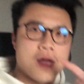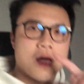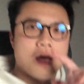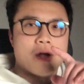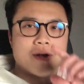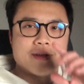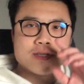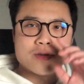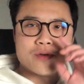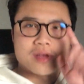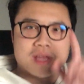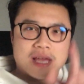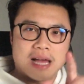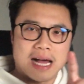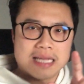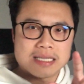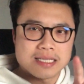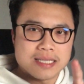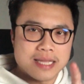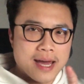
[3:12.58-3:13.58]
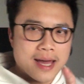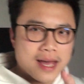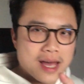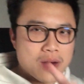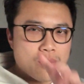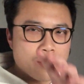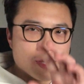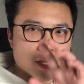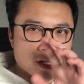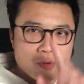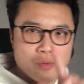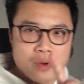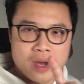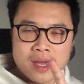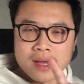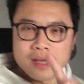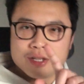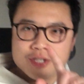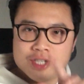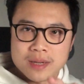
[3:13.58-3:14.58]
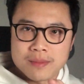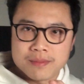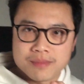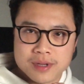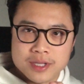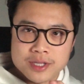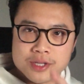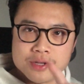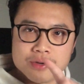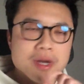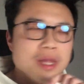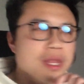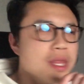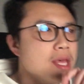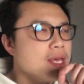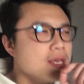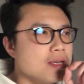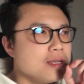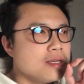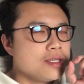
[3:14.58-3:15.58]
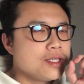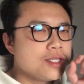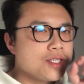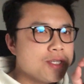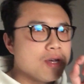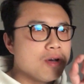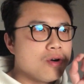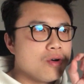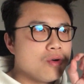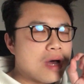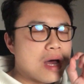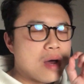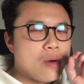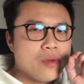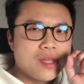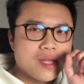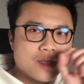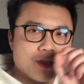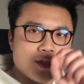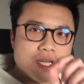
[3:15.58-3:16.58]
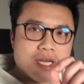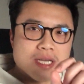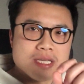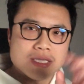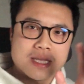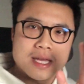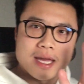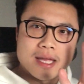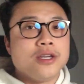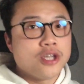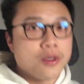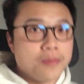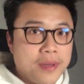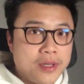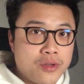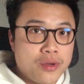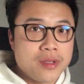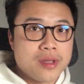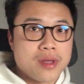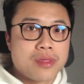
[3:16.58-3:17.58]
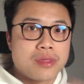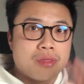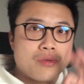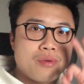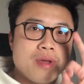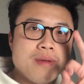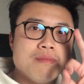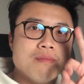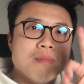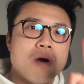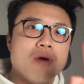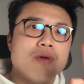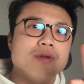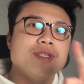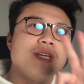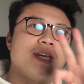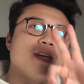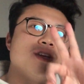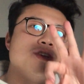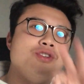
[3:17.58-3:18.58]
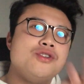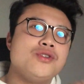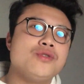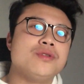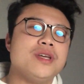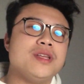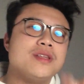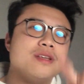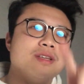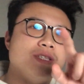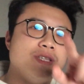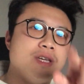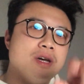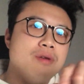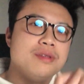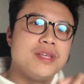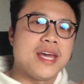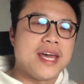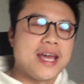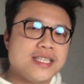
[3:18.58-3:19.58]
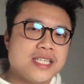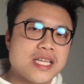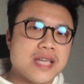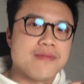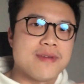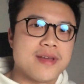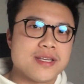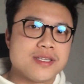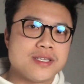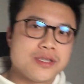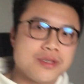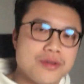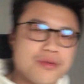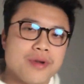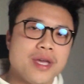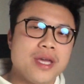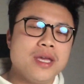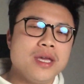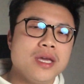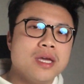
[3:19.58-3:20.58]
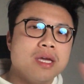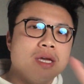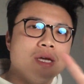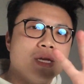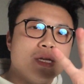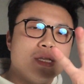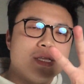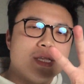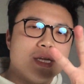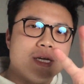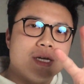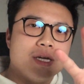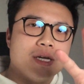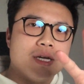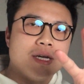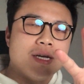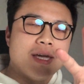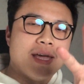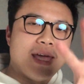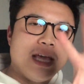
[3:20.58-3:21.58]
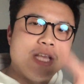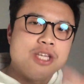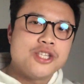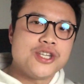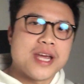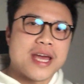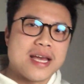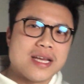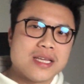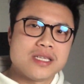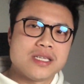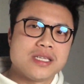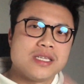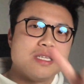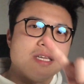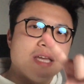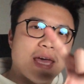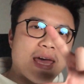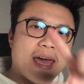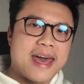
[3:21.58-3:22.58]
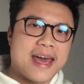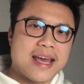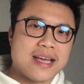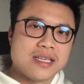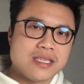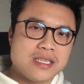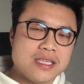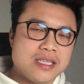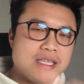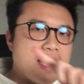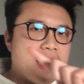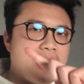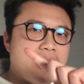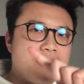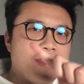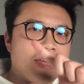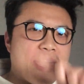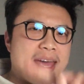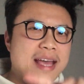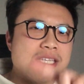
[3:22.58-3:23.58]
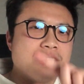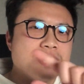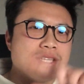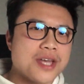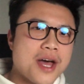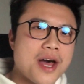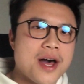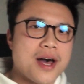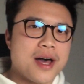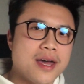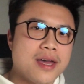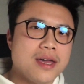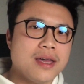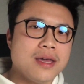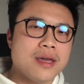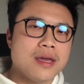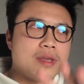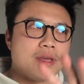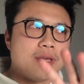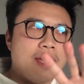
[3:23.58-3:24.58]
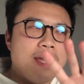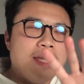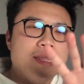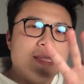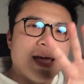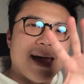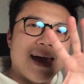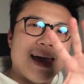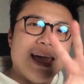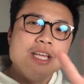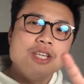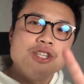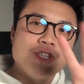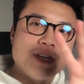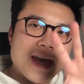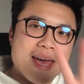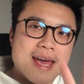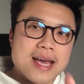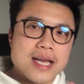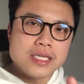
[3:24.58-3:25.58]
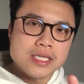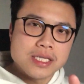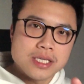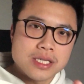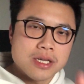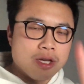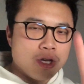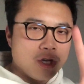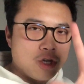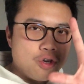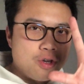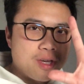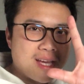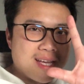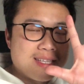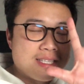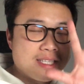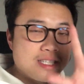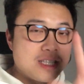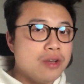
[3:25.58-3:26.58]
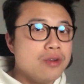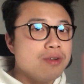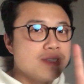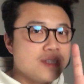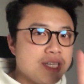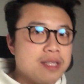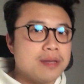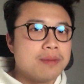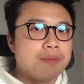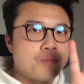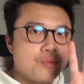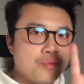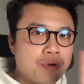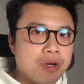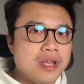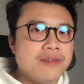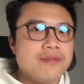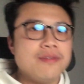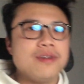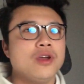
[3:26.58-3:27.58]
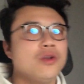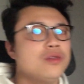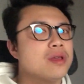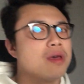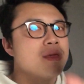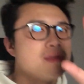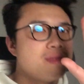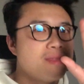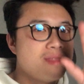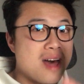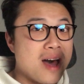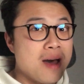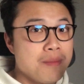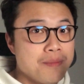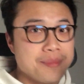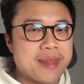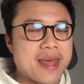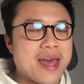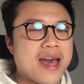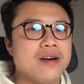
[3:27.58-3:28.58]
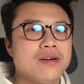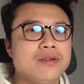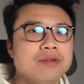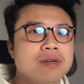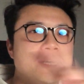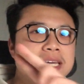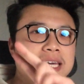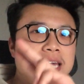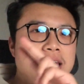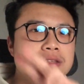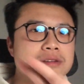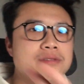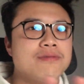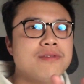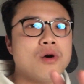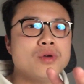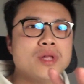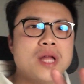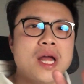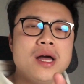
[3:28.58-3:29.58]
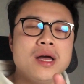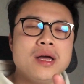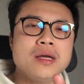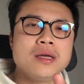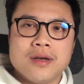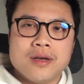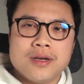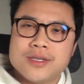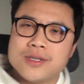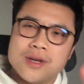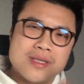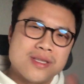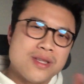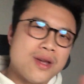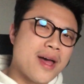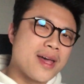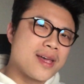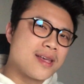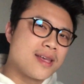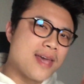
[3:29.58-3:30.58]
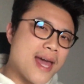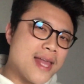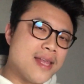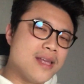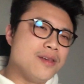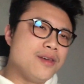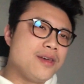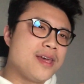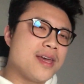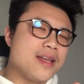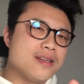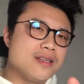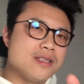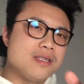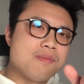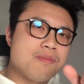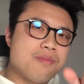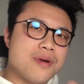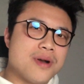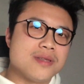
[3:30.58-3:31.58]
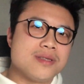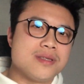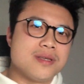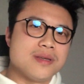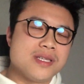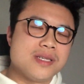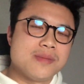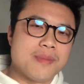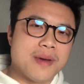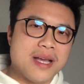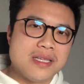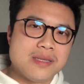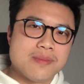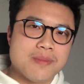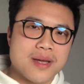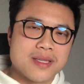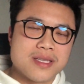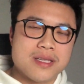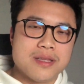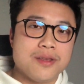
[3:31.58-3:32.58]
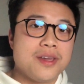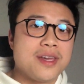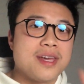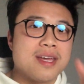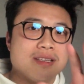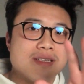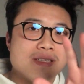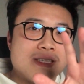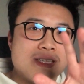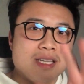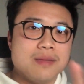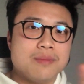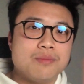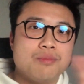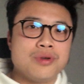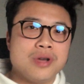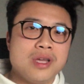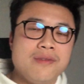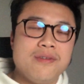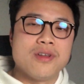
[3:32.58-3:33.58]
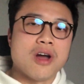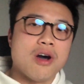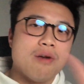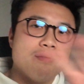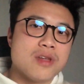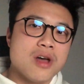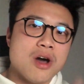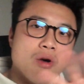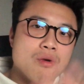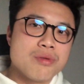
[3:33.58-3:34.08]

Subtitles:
Alright, so regards that, I want to quickly jump into it. So I want to adjust that. So between the 3 modes you can shoot in the Sony A7S III, the HS, S and the SI. In the HS, you can still see the preview, the thumbnail in the folder. So it's not like Canon, you can just press the space button, you can just see the preview of the whole